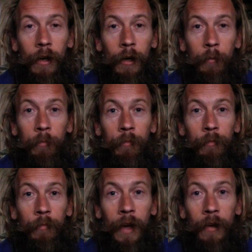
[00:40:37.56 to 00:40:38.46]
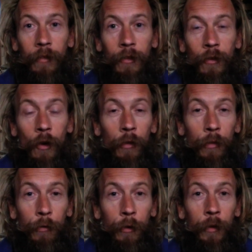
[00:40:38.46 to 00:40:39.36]
are gone
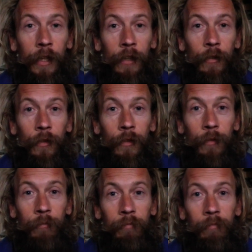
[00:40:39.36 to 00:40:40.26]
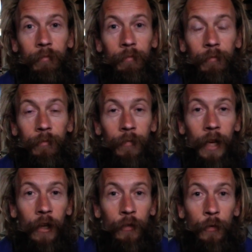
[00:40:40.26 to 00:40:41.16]
through these
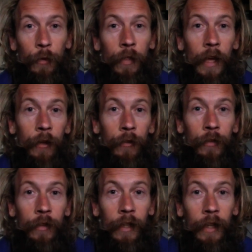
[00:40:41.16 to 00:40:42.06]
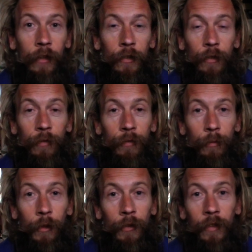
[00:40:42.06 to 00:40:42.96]
last few thousand years of
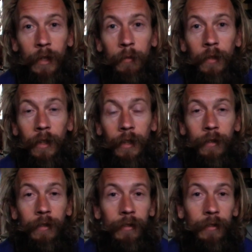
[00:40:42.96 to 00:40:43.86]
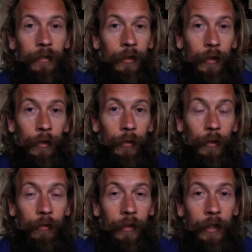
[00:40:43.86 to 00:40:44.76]
what seems like, you know,
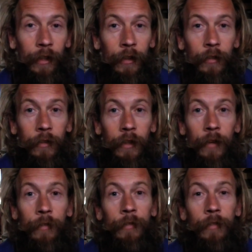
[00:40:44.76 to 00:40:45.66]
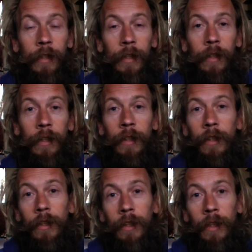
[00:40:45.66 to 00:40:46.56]
not very nice stuff
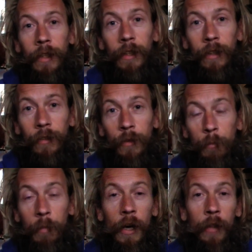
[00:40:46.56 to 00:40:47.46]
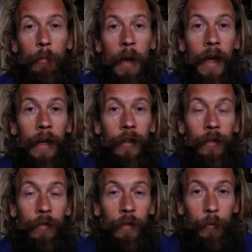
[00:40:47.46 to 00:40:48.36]
is the birth pangs
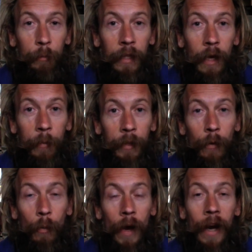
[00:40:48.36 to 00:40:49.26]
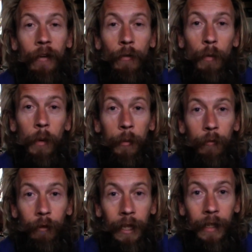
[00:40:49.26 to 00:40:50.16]
of us becoming aware of what we
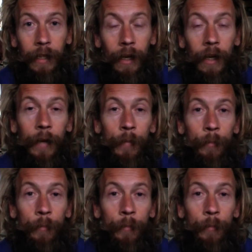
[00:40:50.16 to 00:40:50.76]
really are.